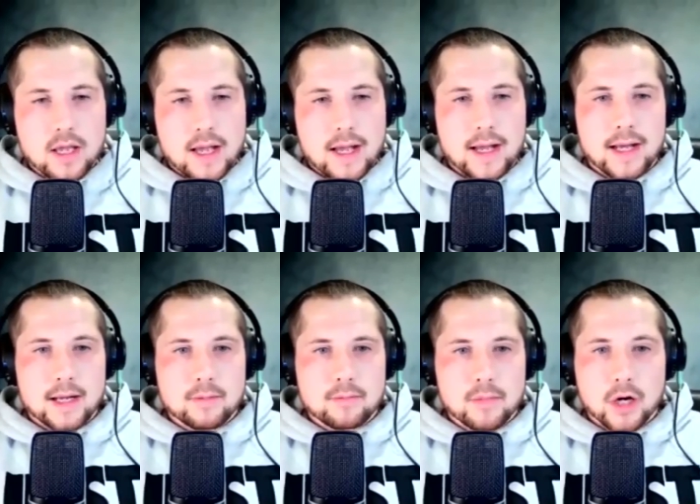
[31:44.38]

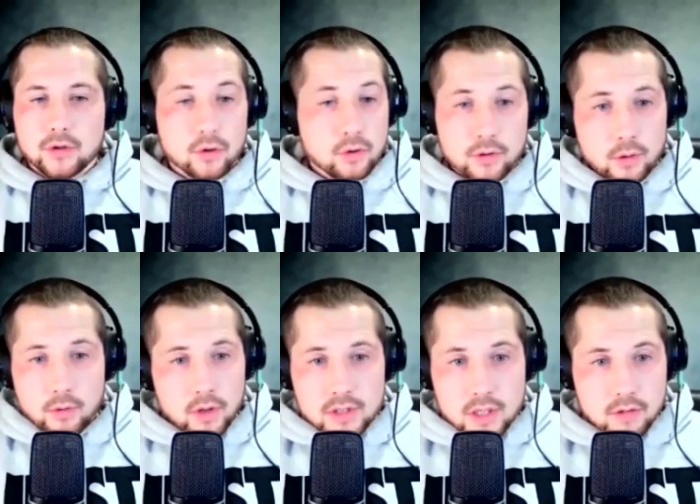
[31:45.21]
I don't think we're
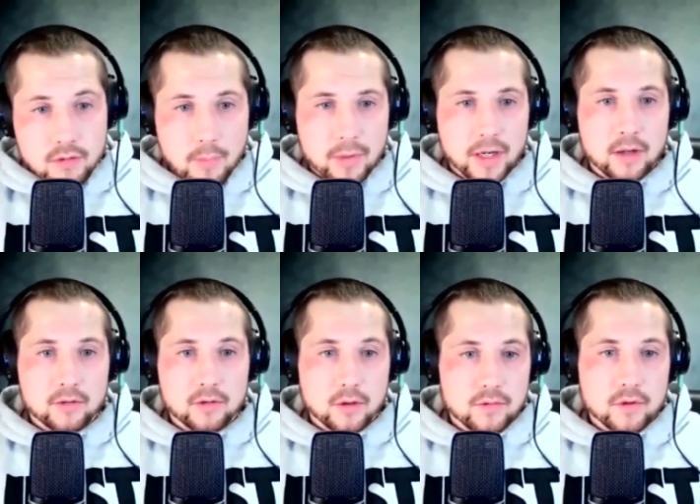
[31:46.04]
going to see grappling in it
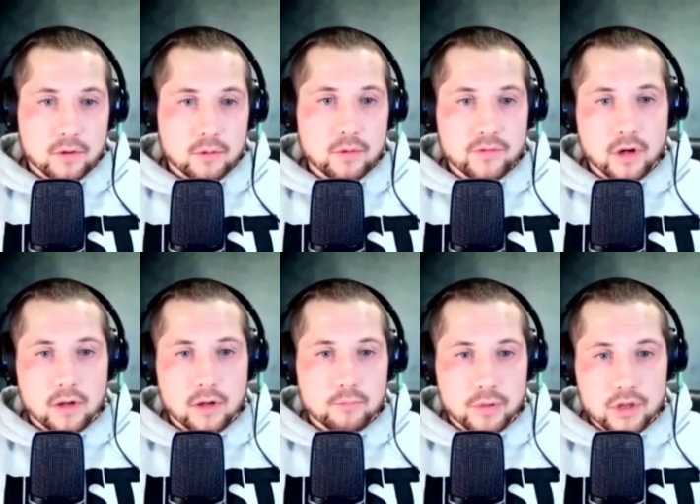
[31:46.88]
though, even though we've got
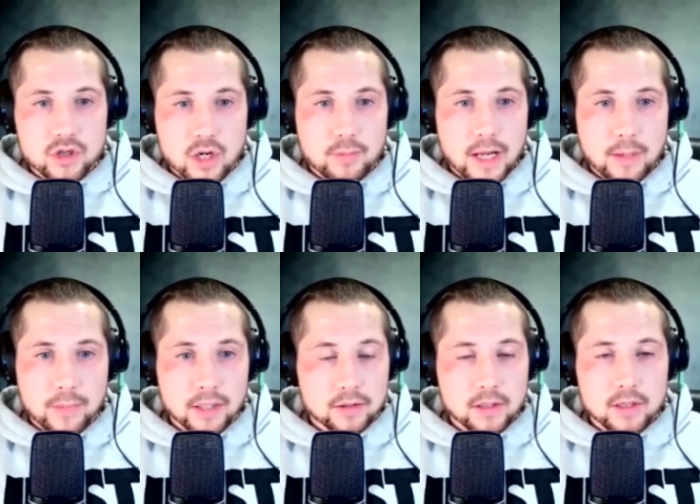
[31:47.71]
a BJJ black
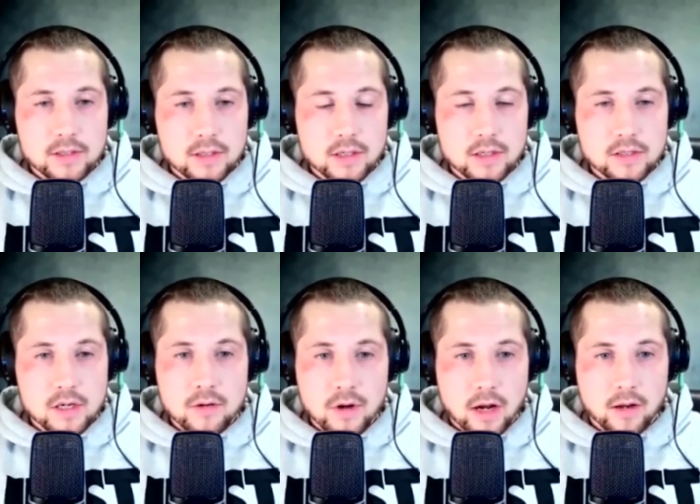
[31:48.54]
belt and he's
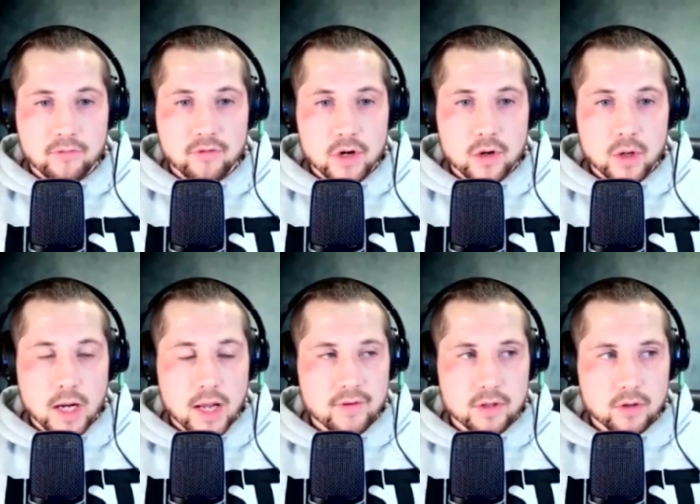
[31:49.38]
at a very good
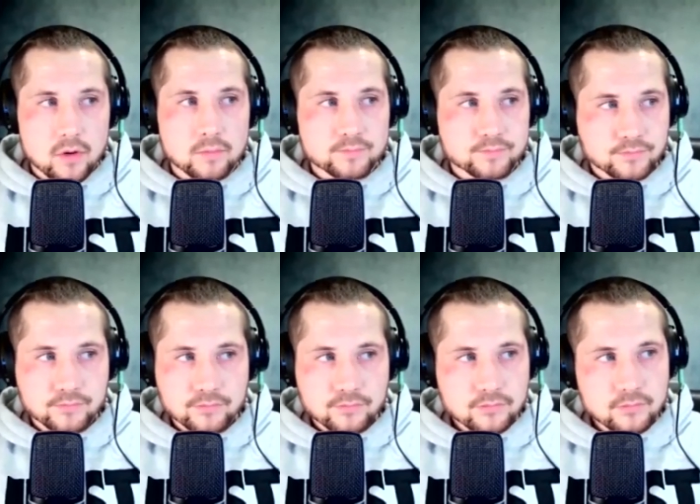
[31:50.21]
level too.
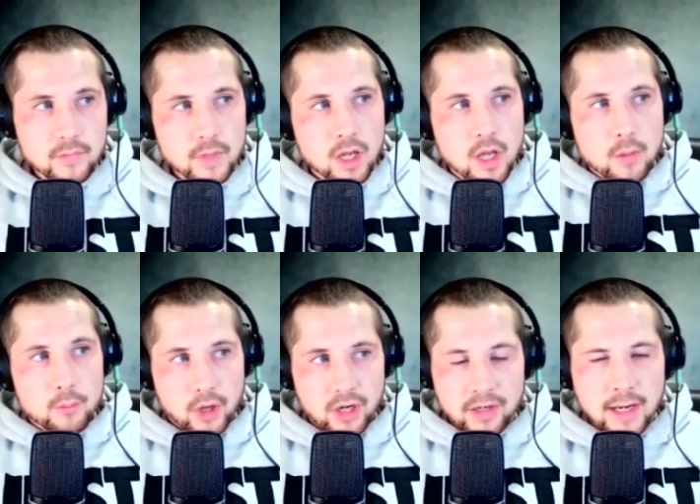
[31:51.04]

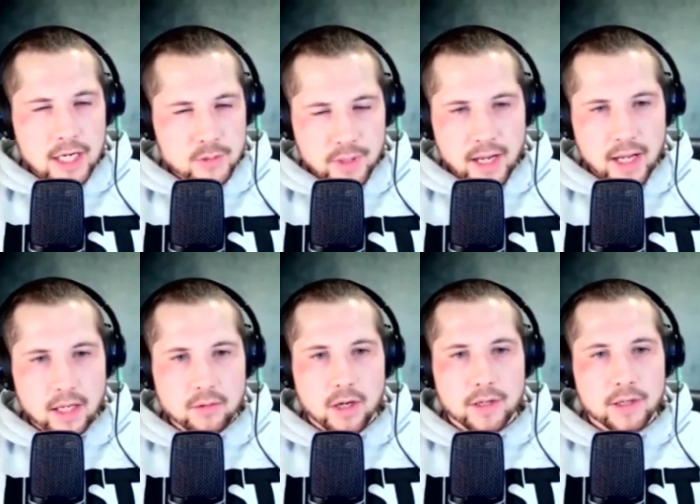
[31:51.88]
But I think Aspinall,
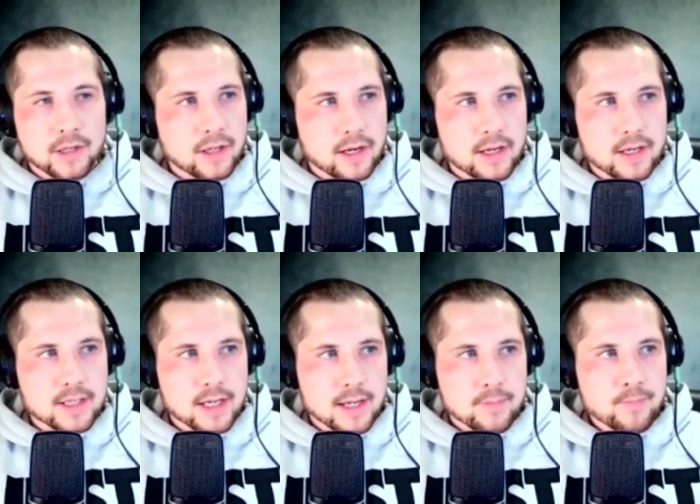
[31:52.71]
I think that he's
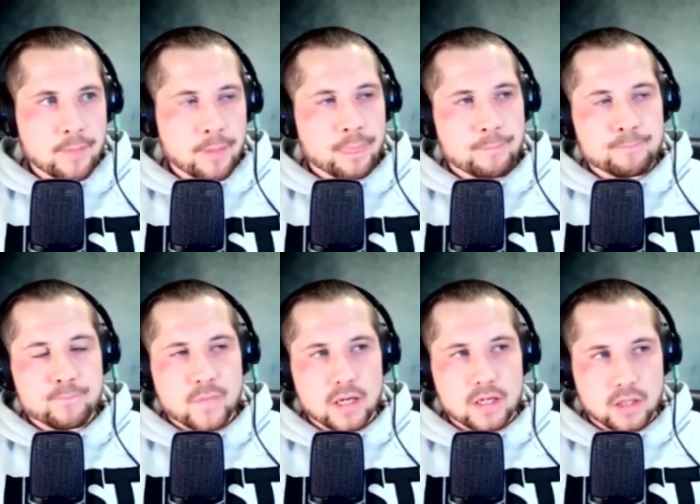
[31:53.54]
on
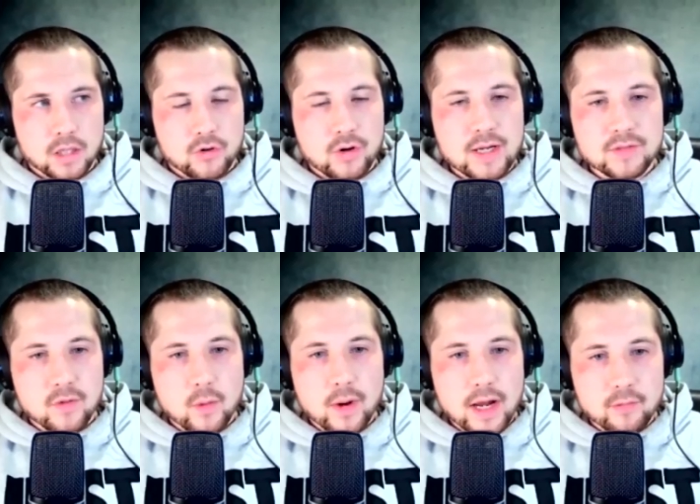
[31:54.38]
the crest of a
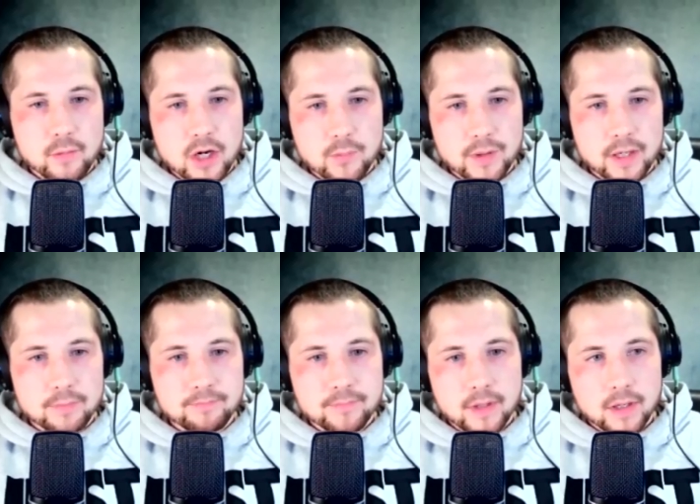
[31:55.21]
wave in my opinion,
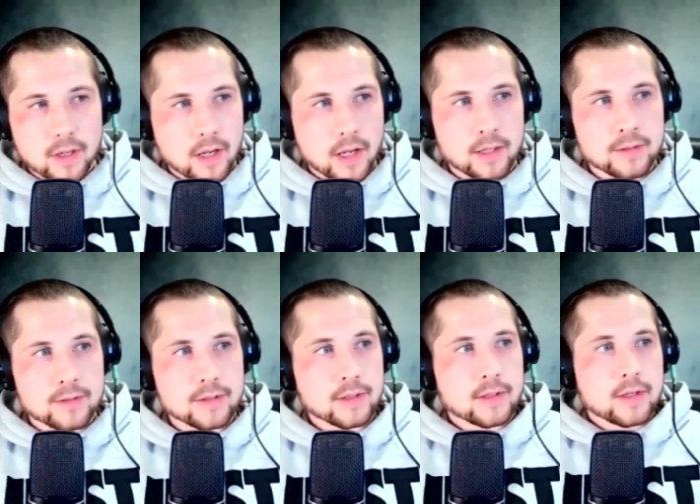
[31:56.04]
and
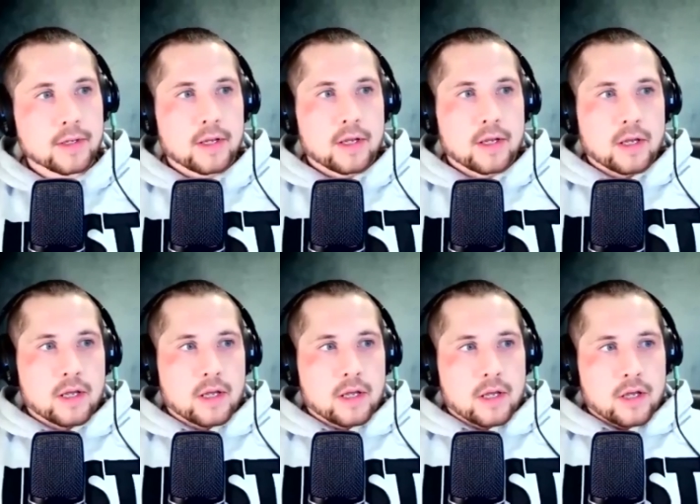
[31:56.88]

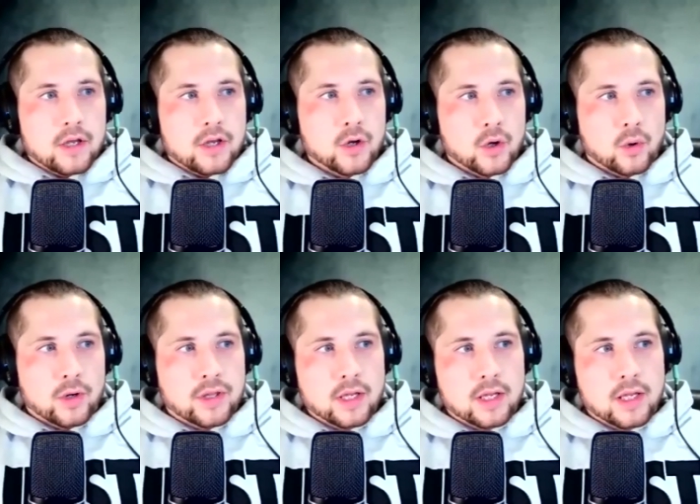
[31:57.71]
I
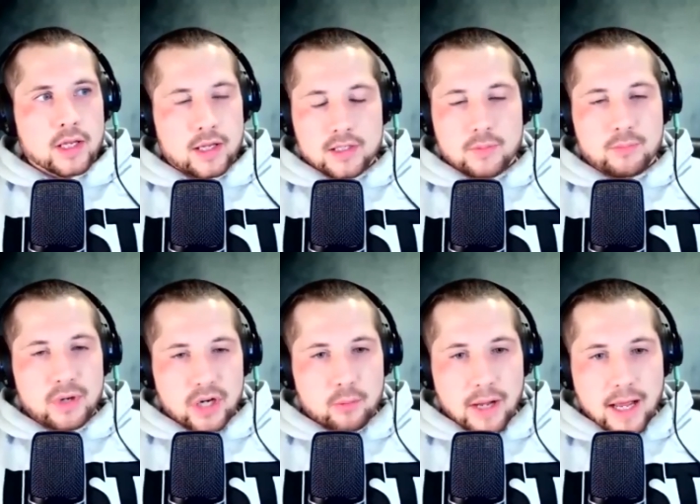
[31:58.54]
think he's a
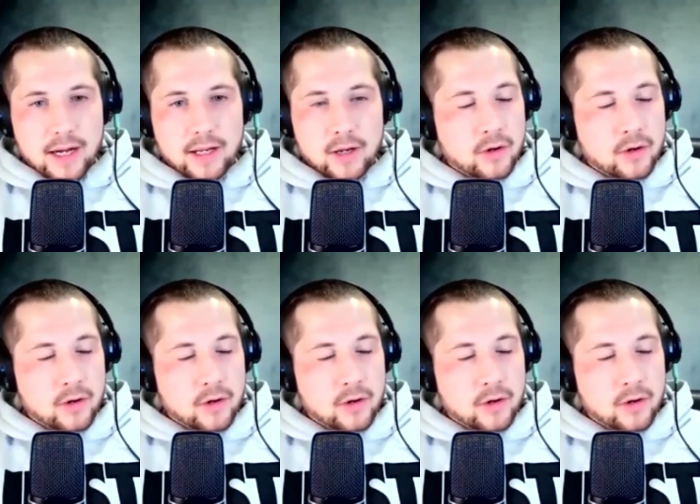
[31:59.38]
bigger man, or